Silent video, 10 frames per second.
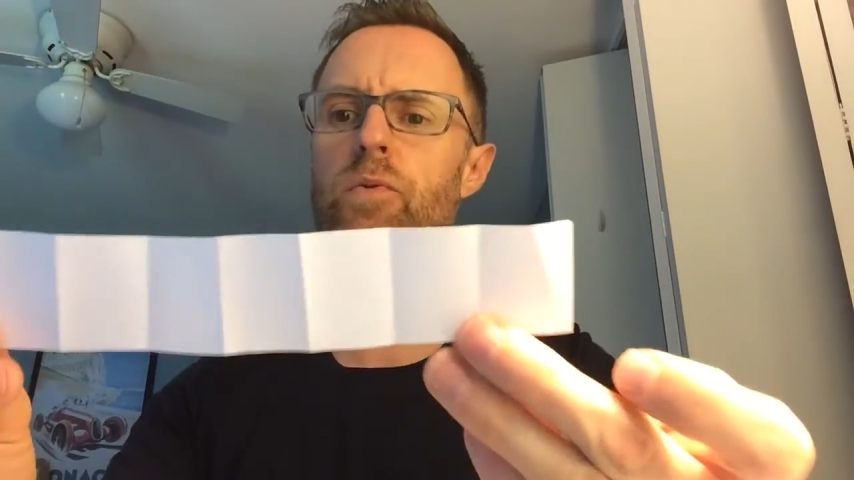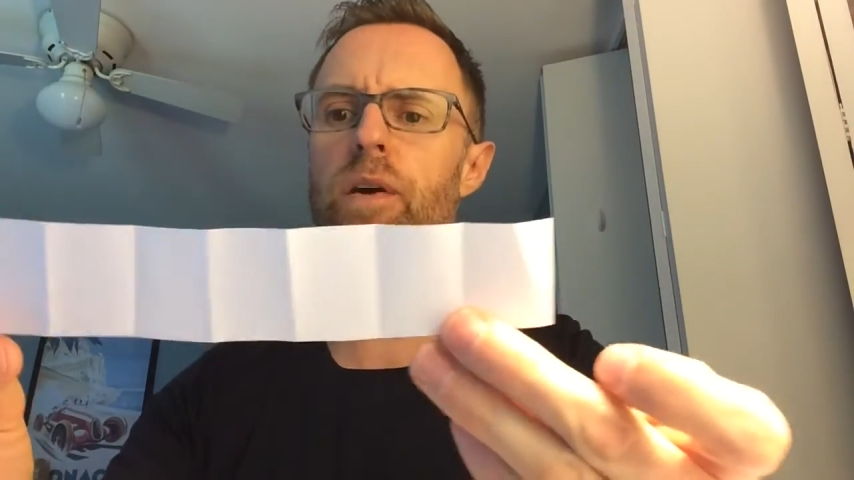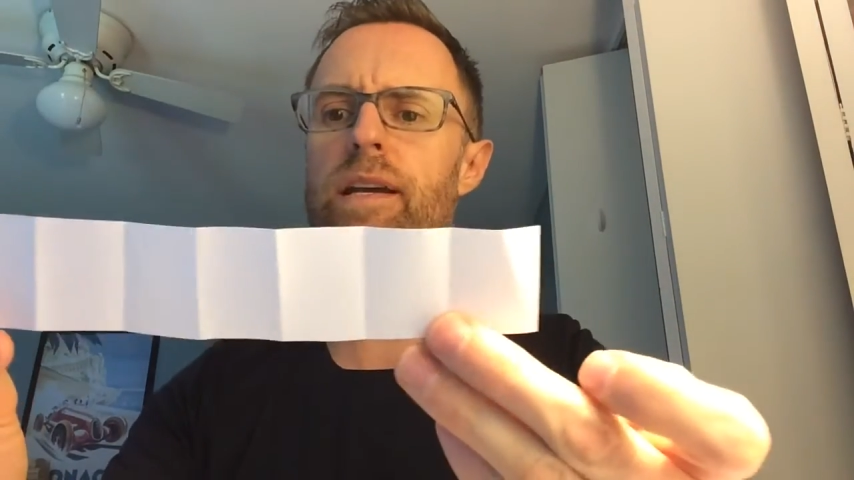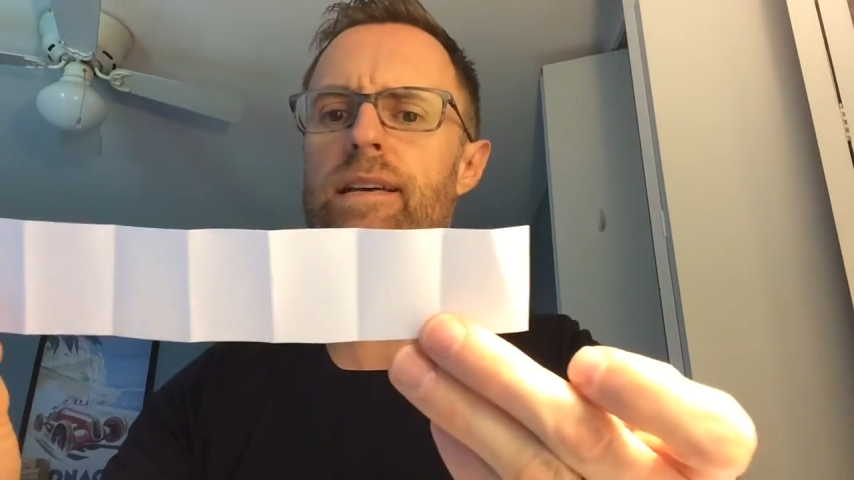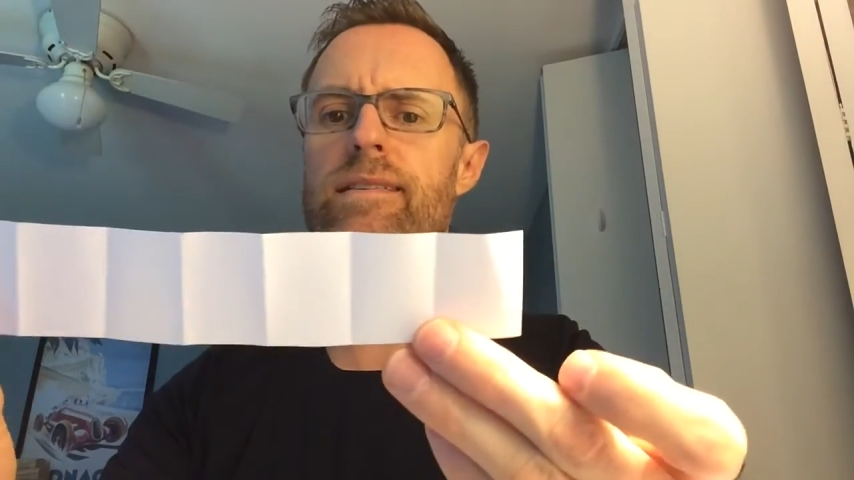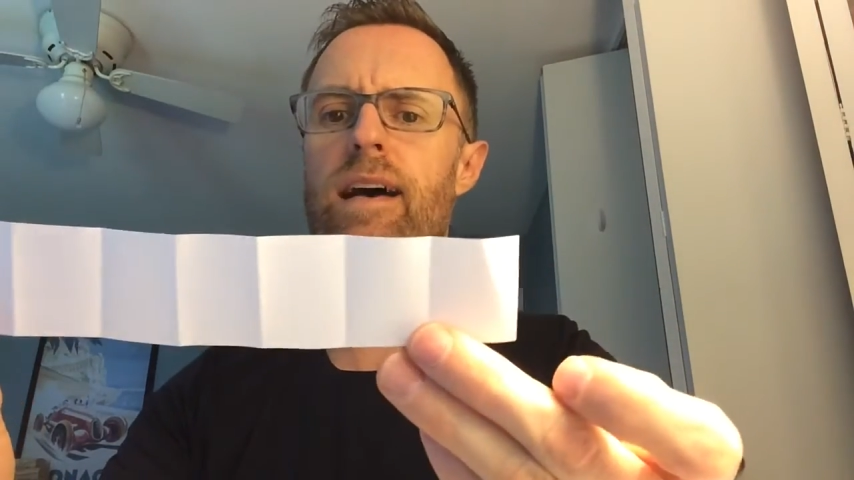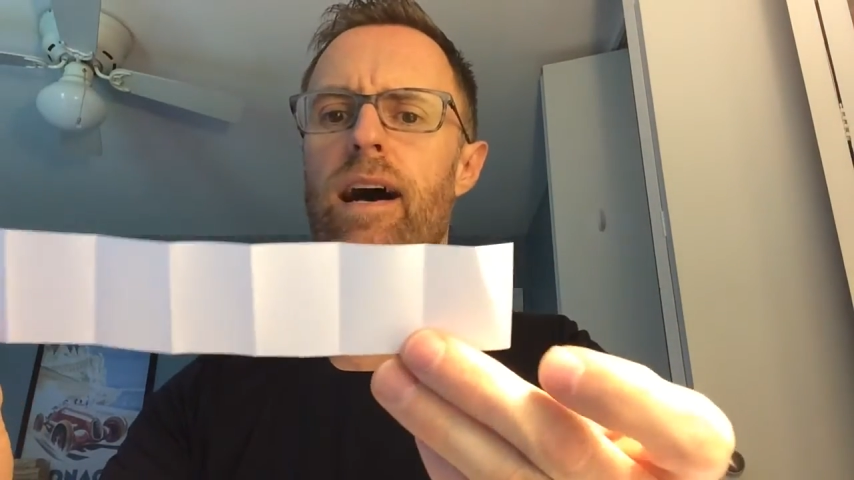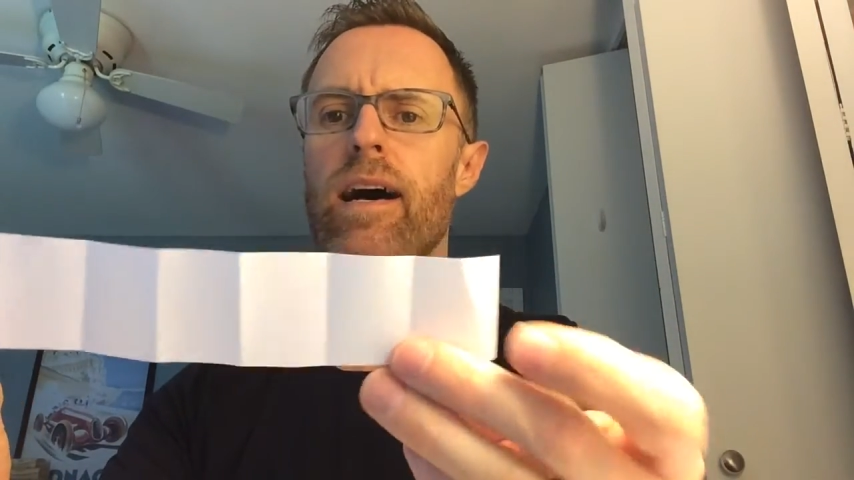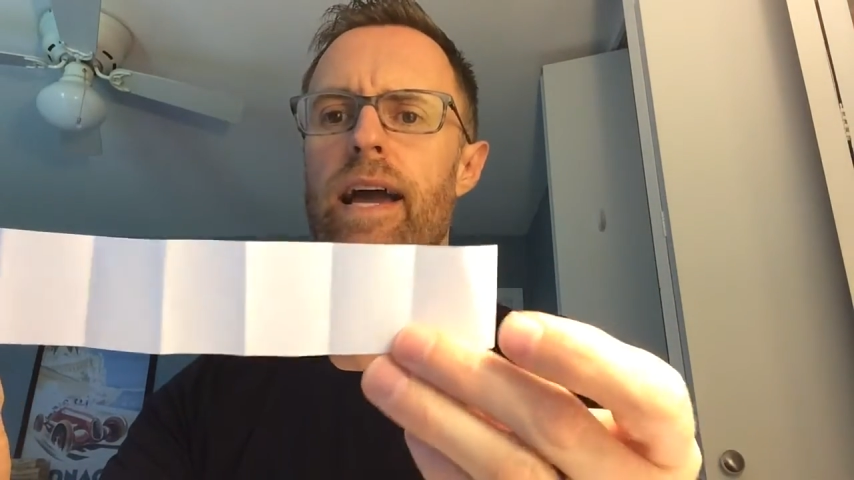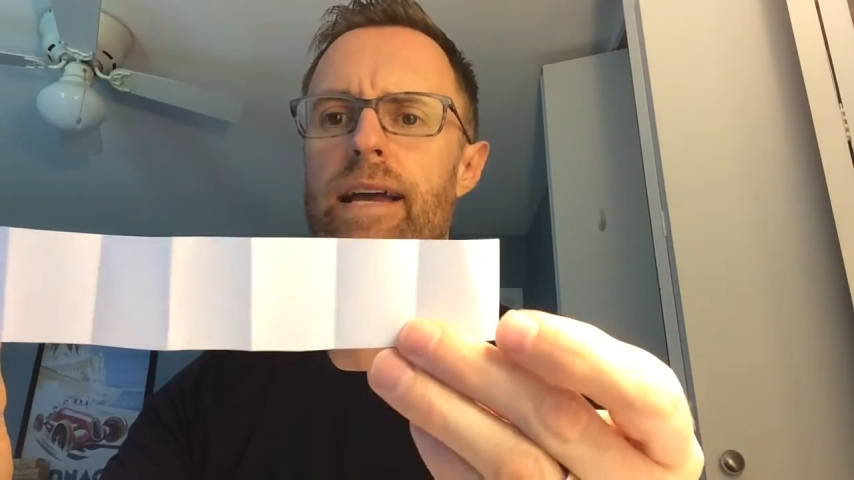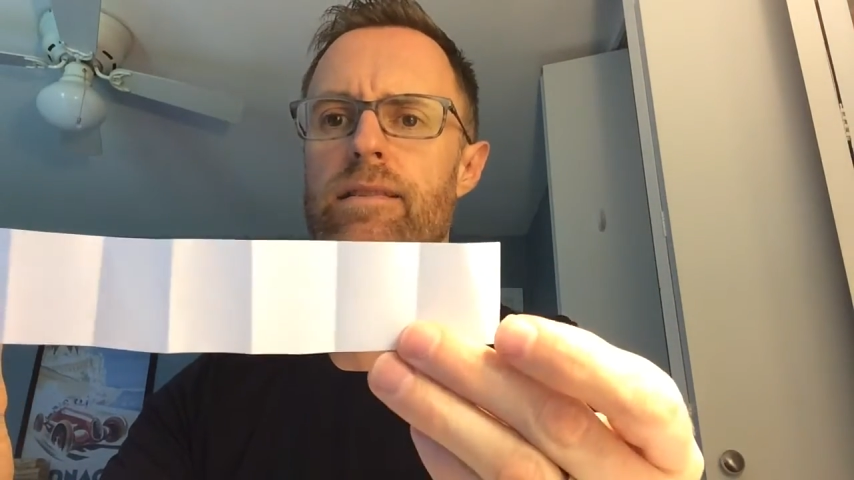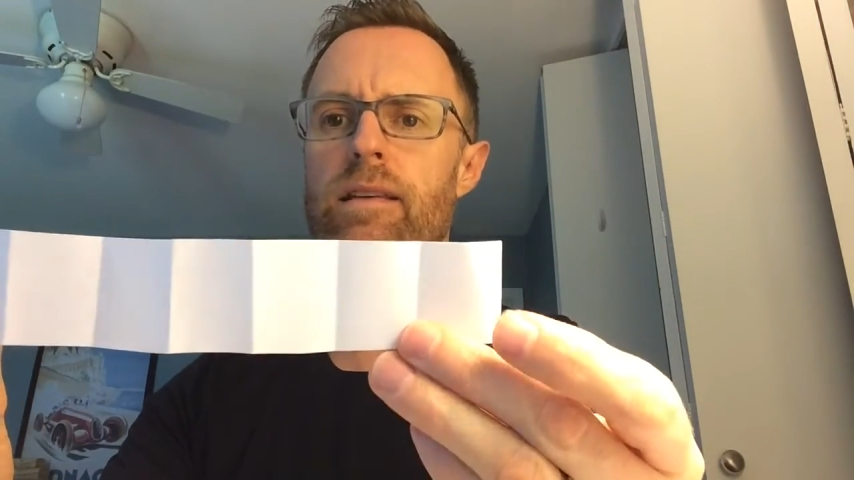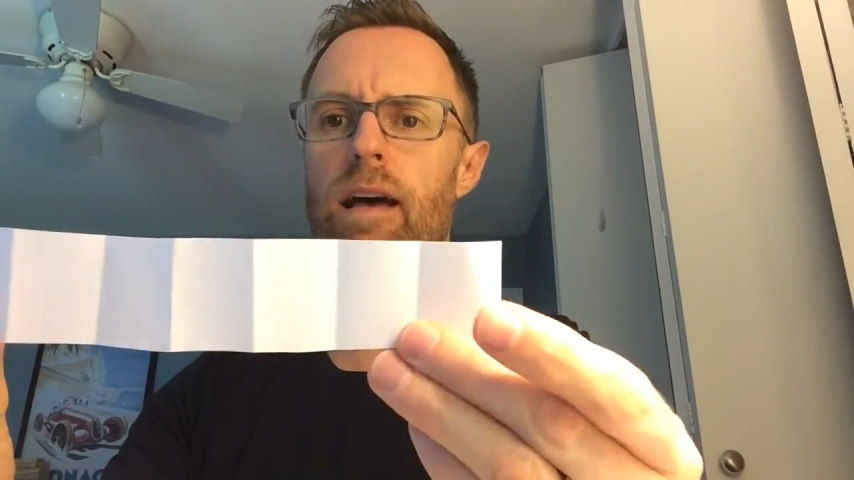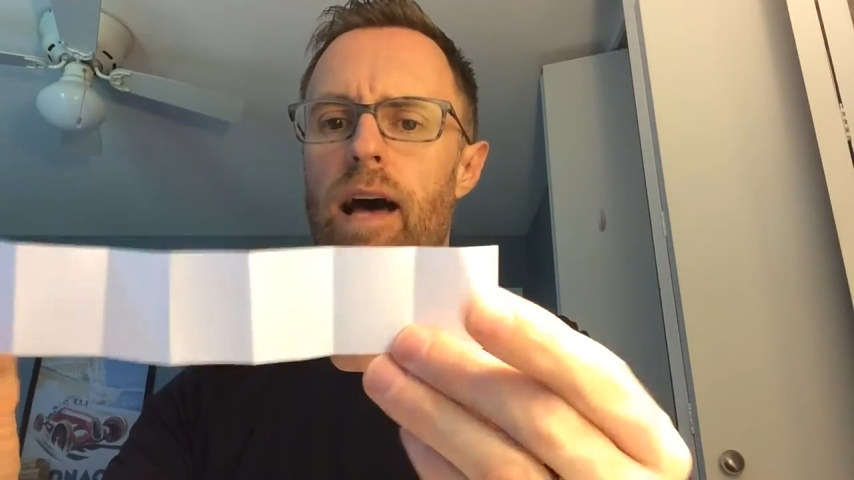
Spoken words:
one is eights.